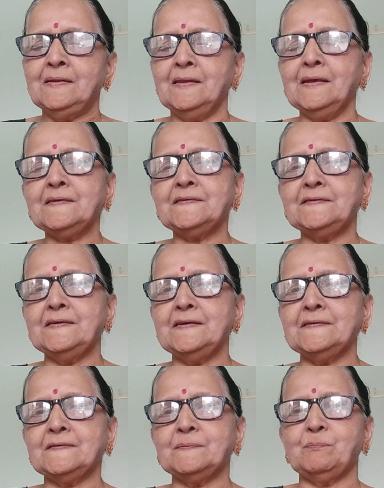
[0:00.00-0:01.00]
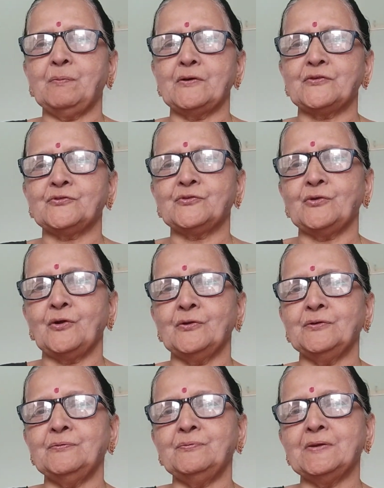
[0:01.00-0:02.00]
Next is
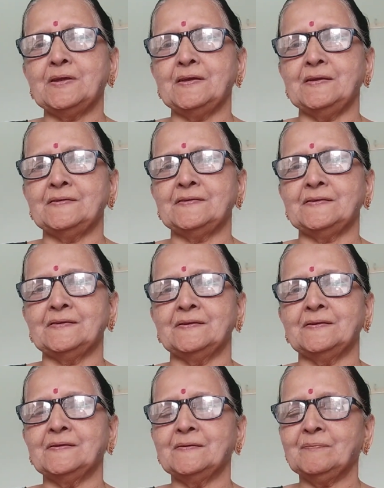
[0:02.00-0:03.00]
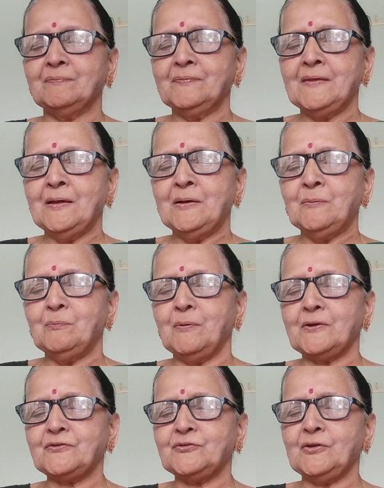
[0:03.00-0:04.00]
personification.
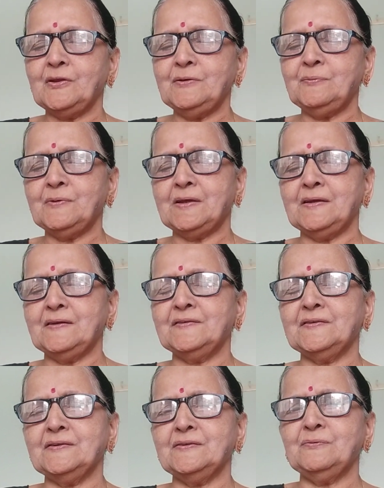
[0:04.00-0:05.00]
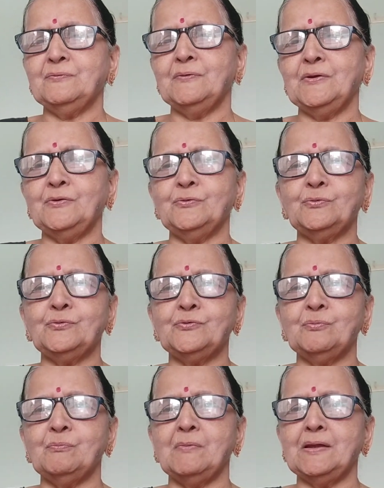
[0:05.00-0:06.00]
Personification we
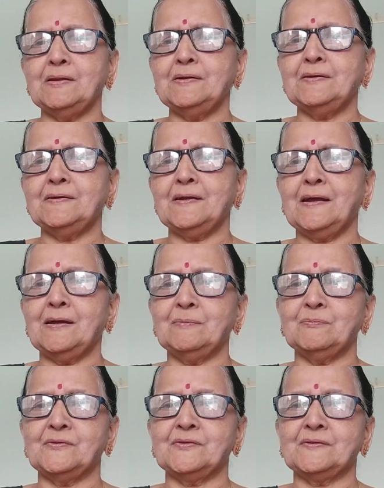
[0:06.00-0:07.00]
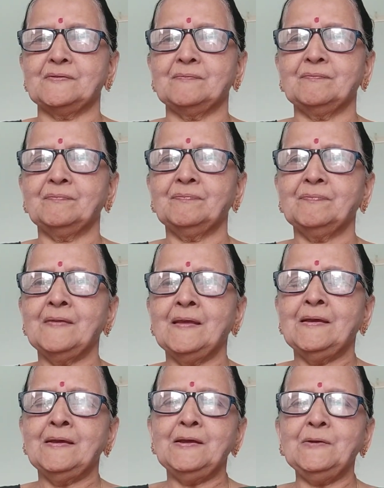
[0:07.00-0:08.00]
use many times.
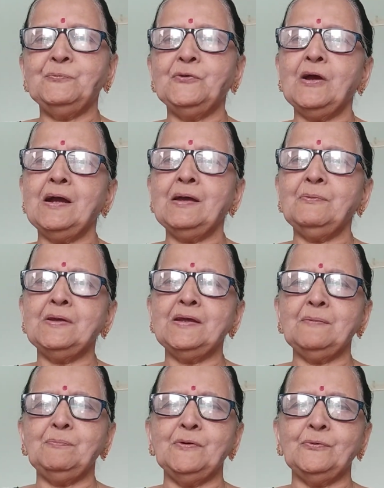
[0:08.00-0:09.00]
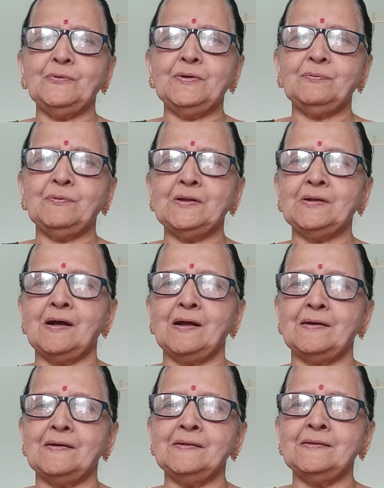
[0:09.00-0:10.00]
If you are having a beautiful
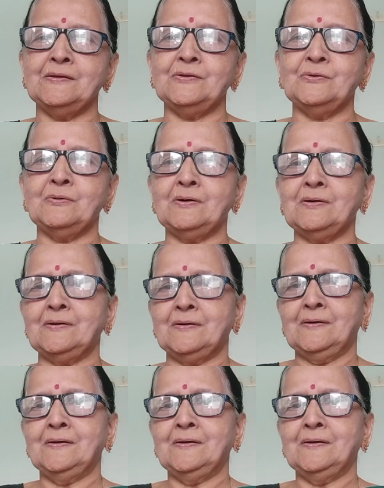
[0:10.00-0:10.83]
garden in your